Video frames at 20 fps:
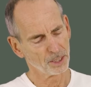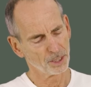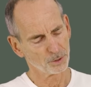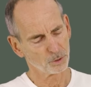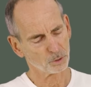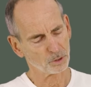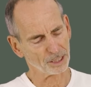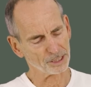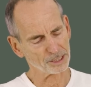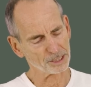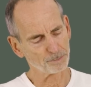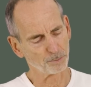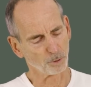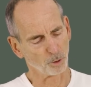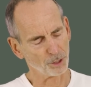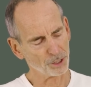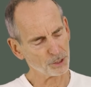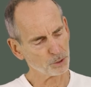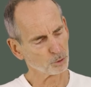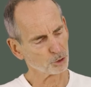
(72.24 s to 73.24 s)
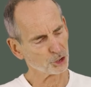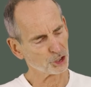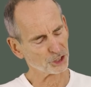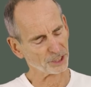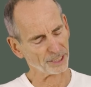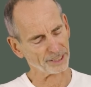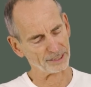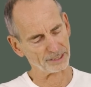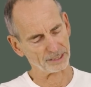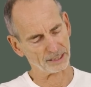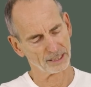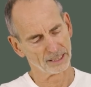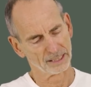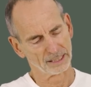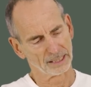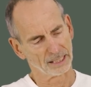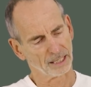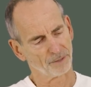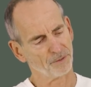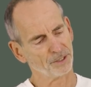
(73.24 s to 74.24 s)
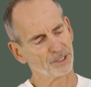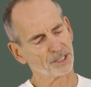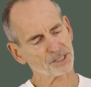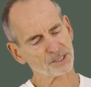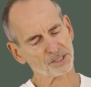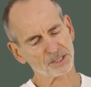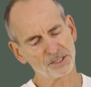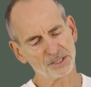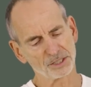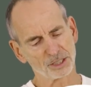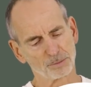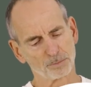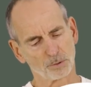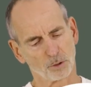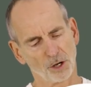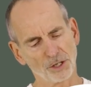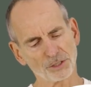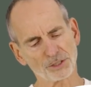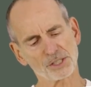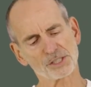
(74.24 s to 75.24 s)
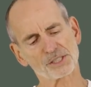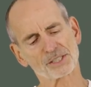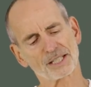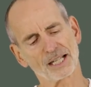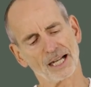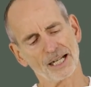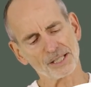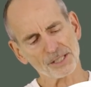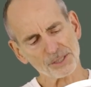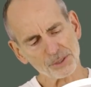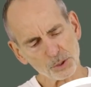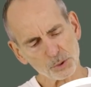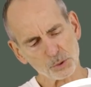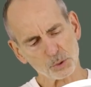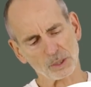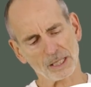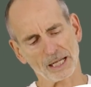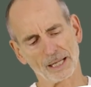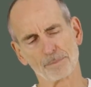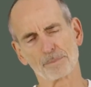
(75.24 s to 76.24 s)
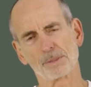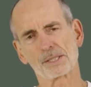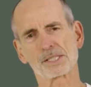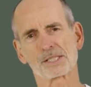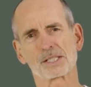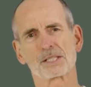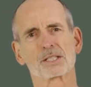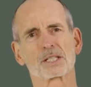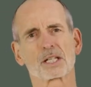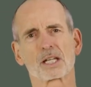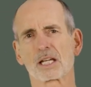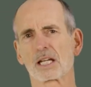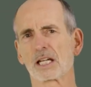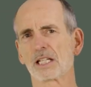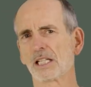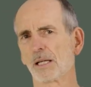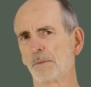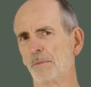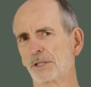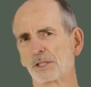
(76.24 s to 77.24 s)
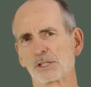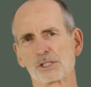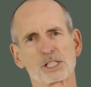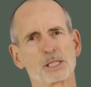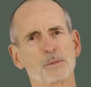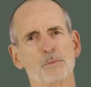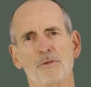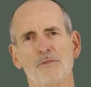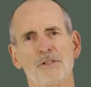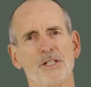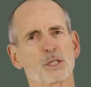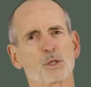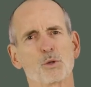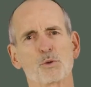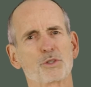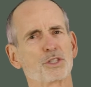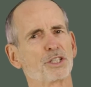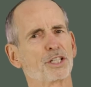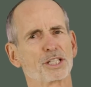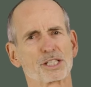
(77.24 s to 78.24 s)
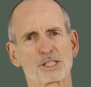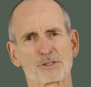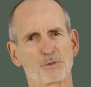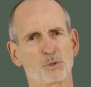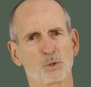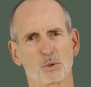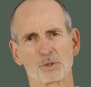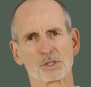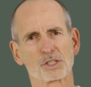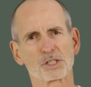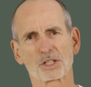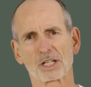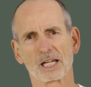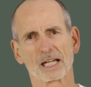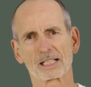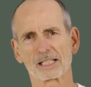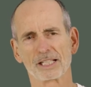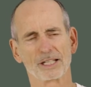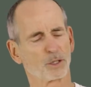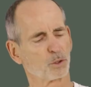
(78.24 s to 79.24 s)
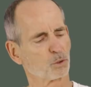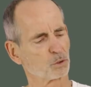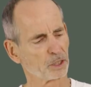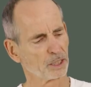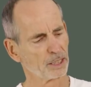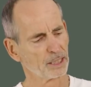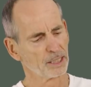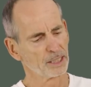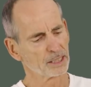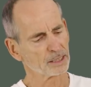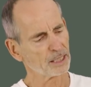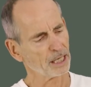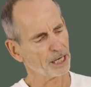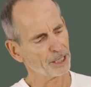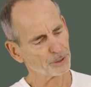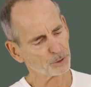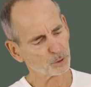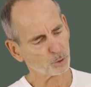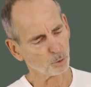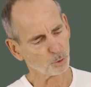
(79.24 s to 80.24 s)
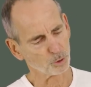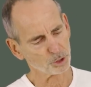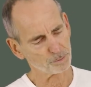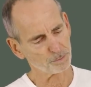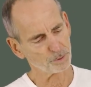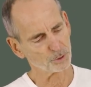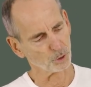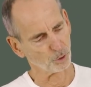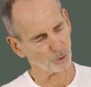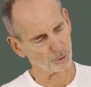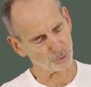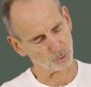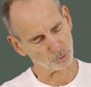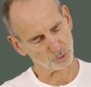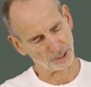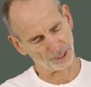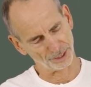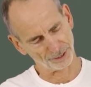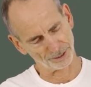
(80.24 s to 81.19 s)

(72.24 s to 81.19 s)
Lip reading: You can bend and straighten. When the knee is bent, you can even rotate it a bit, but that movement isn't too significant for our explanation now.